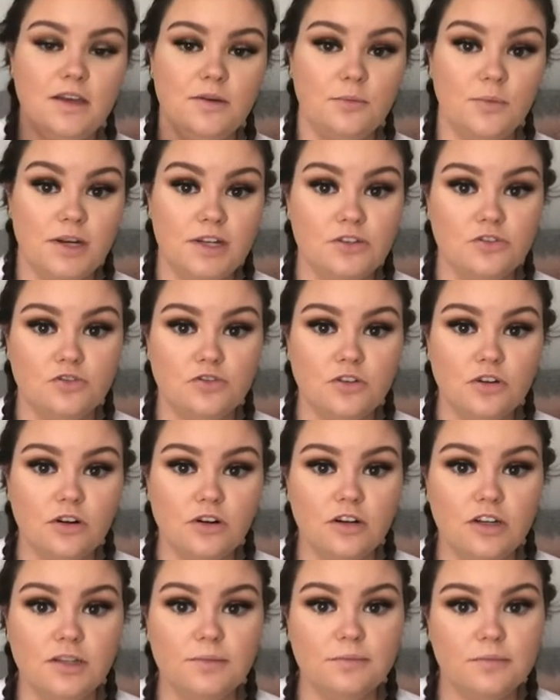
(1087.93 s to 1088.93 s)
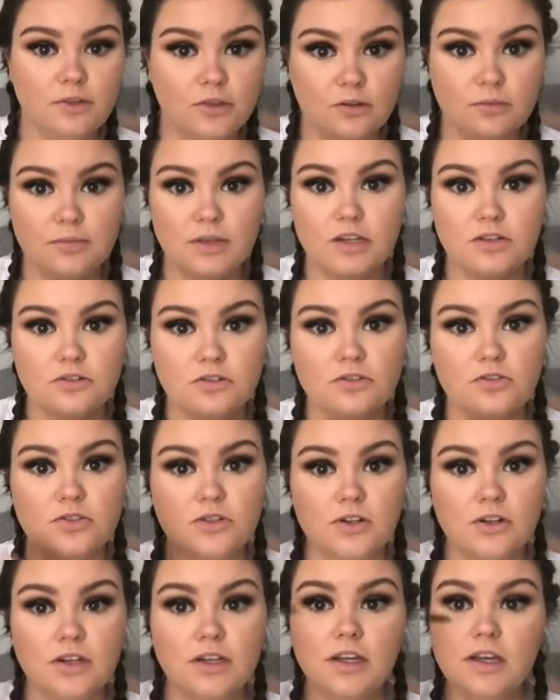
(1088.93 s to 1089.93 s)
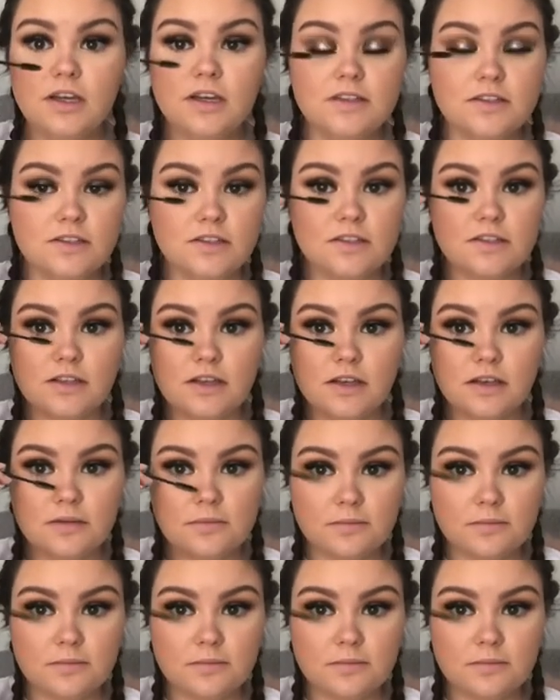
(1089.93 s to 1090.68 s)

When it's dry, gotta make sure it's dry, just